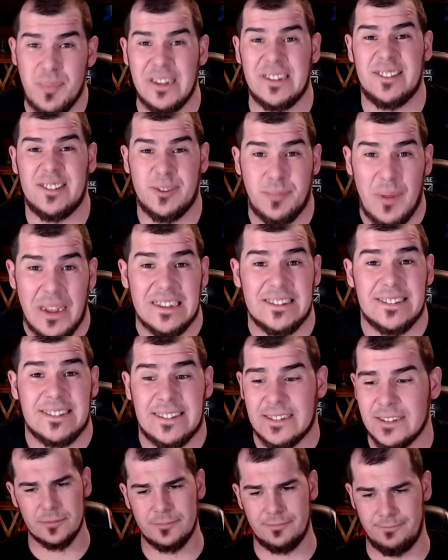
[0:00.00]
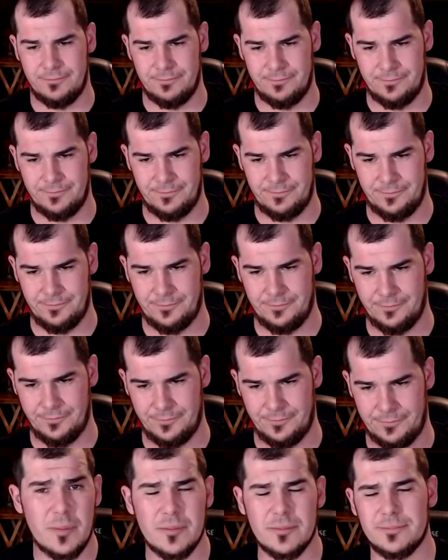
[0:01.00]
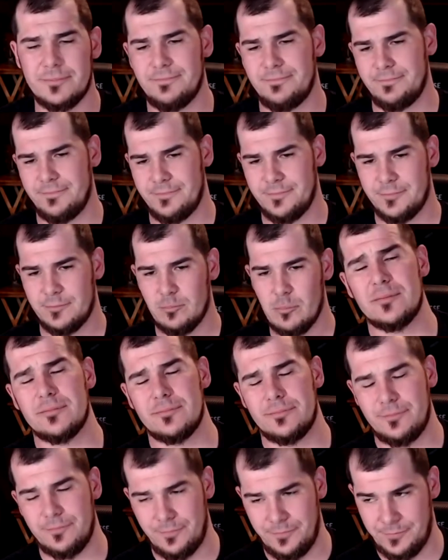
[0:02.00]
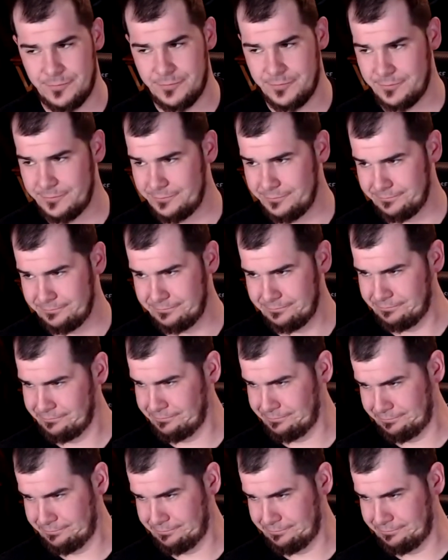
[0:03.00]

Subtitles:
(no one is talking)